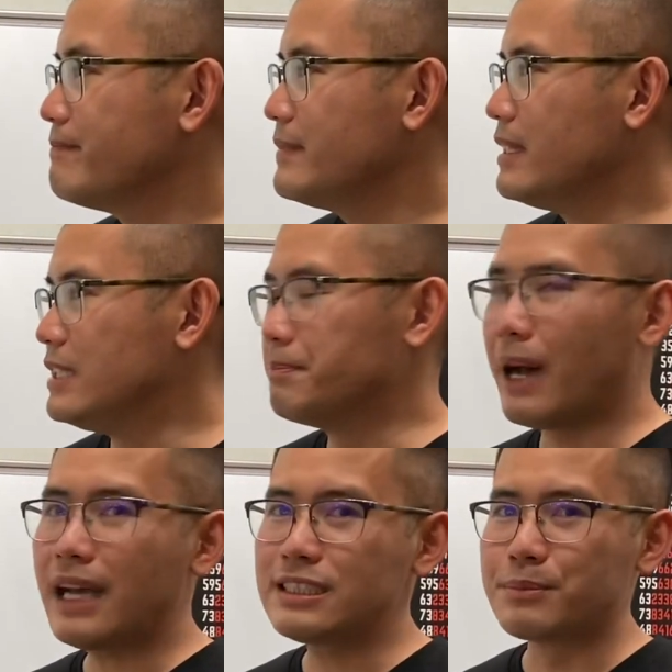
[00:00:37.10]
Is it
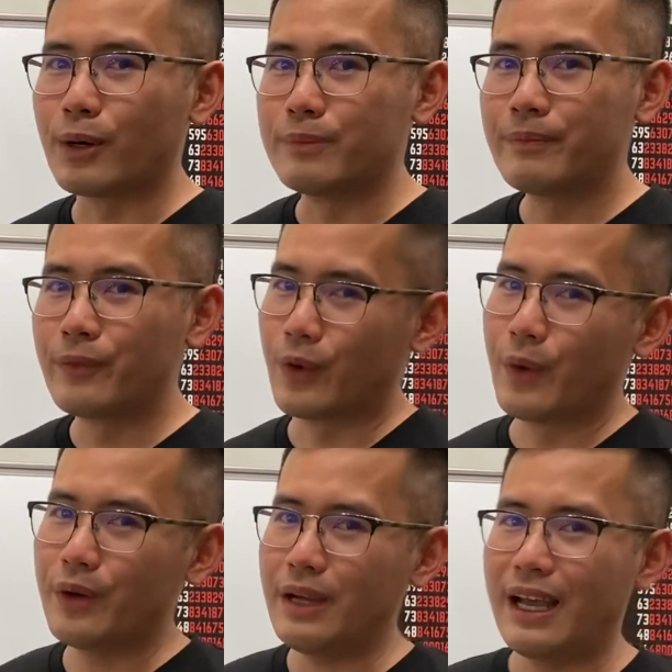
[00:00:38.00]
possible?
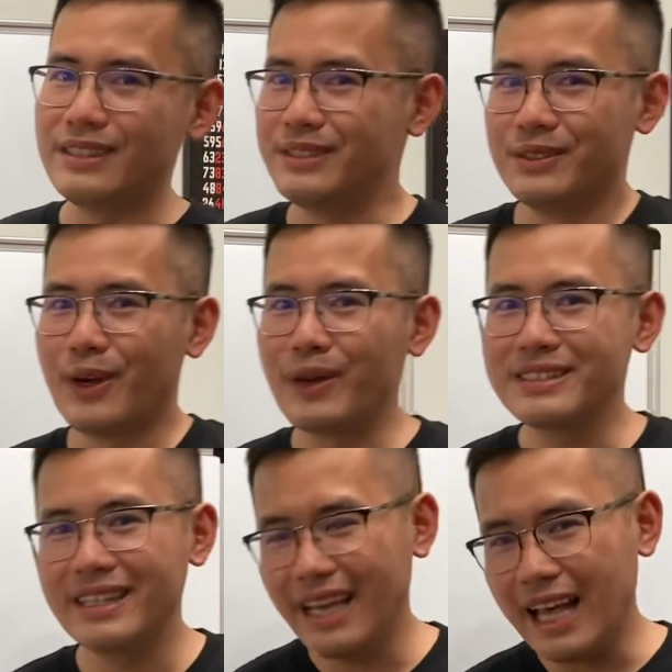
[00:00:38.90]
Well, as you know
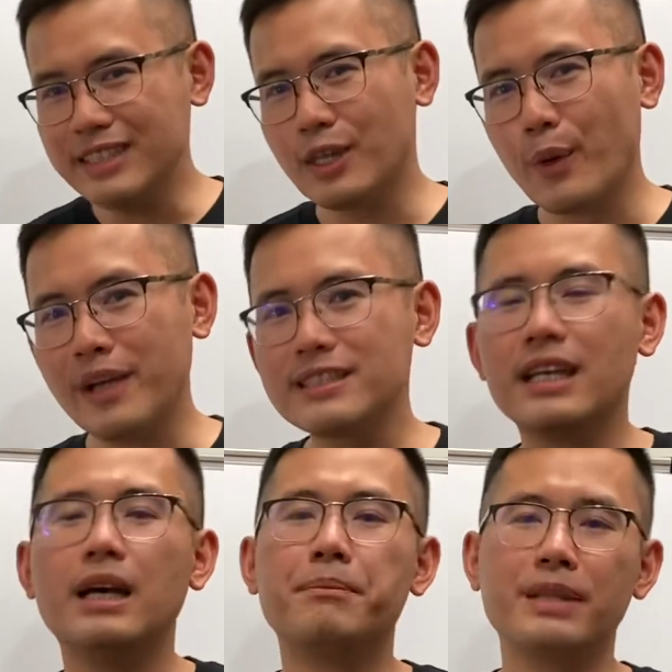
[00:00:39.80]
it, as always,
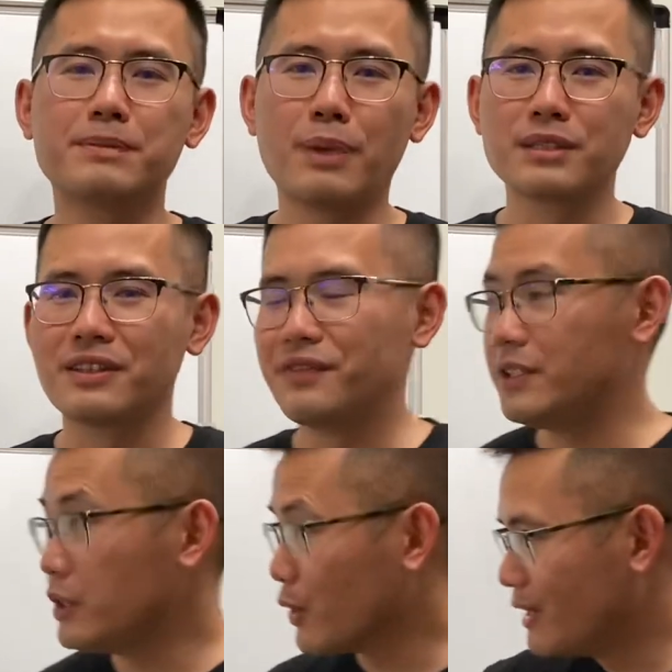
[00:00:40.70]
please pause the
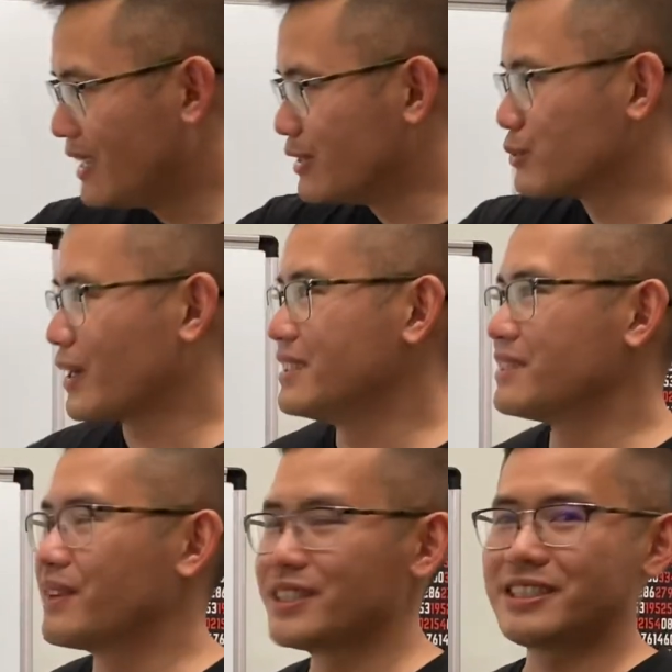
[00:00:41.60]
video and try
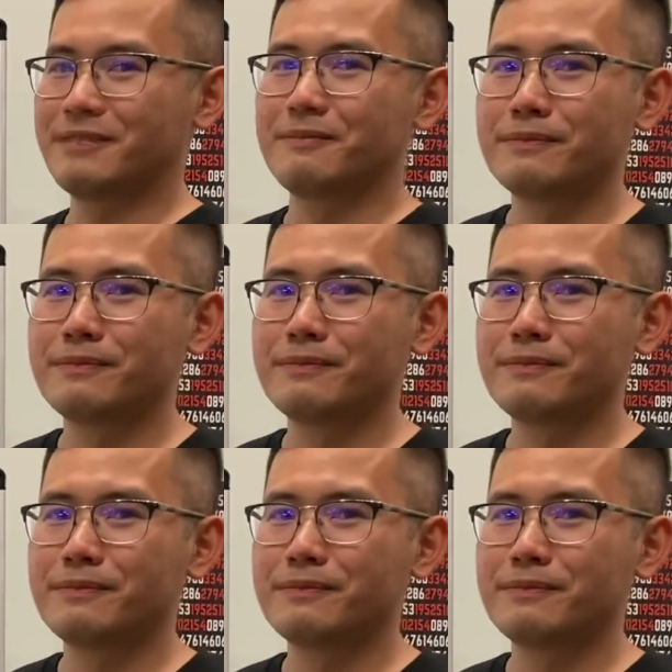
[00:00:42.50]
this first.